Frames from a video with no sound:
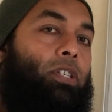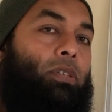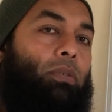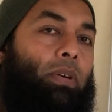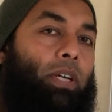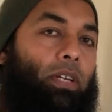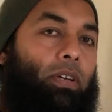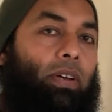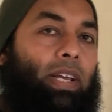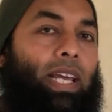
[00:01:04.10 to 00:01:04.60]
to
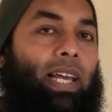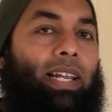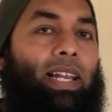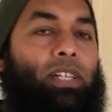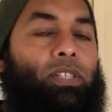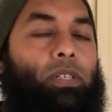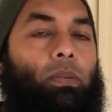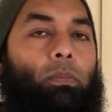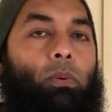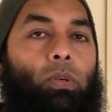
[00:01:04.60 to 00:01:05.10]
it, okay?
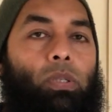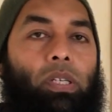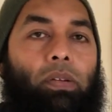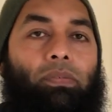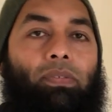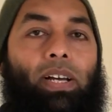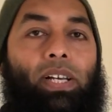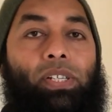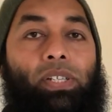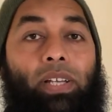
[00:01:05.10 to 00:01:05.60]
Let's suppose if
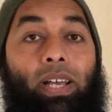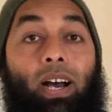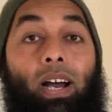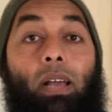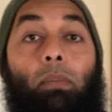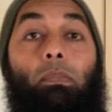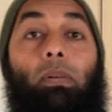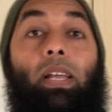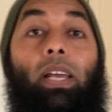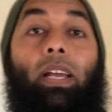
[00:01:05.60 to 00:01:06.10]
I say I
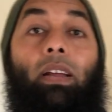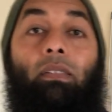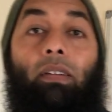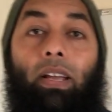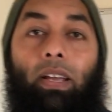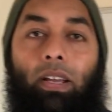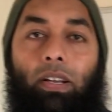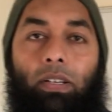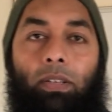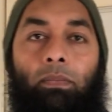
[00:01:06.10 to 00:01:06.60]
play
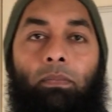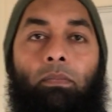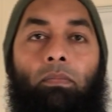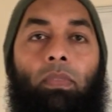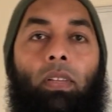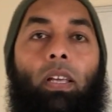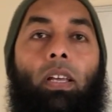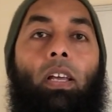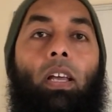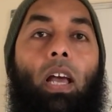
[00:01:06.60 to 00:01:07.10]
cricket.
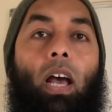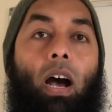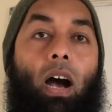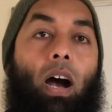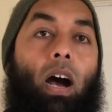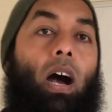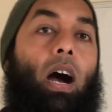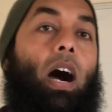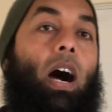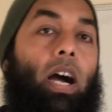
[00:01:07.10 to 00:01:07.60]

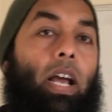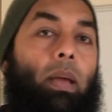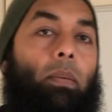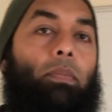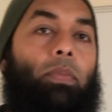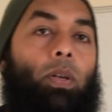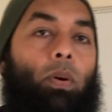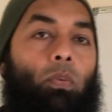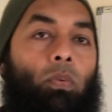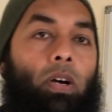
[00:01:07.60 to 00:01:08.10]
I am
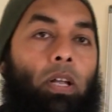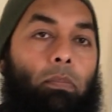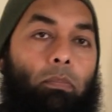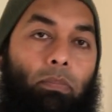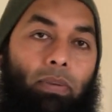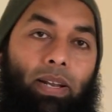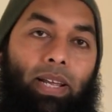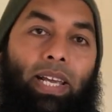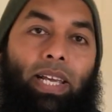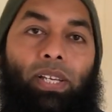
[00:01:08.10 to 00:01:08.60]
the one
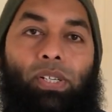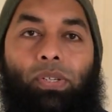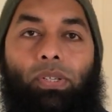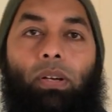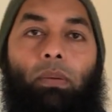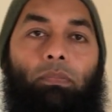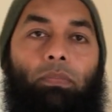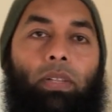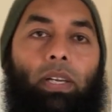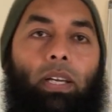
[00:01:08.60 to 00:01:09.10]
playing
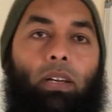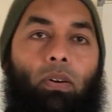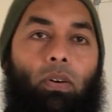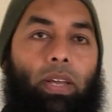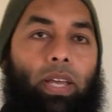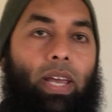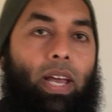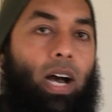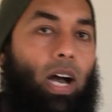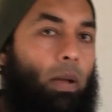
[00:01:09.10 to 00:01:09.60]
something,
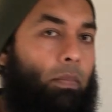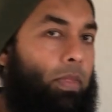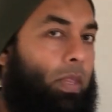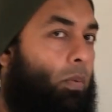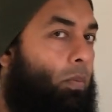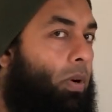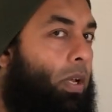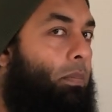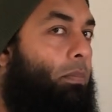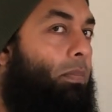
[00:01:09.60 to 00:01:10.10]
okay? I'm the
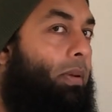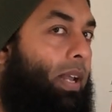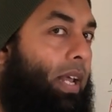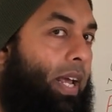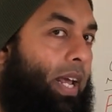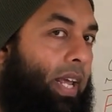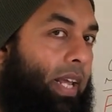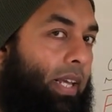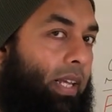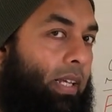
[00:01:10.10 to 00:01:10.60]
one
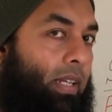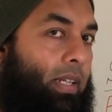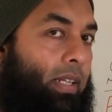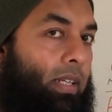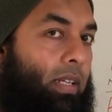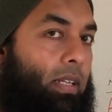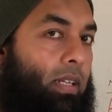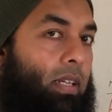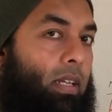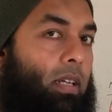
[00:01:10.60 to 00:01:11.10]
playing.
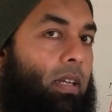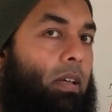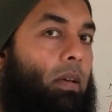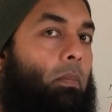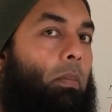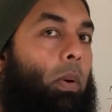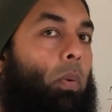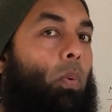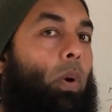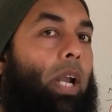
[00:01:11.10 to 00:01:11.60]

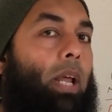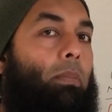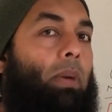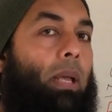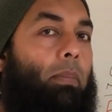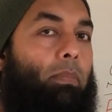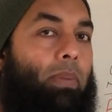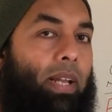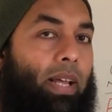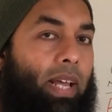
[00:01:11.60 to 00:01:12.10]
But what am I
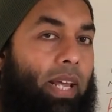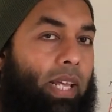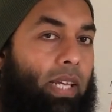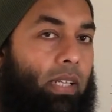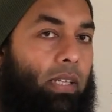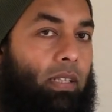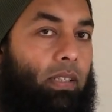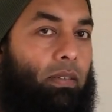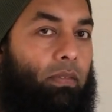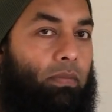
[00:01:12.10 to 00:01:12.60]
playing?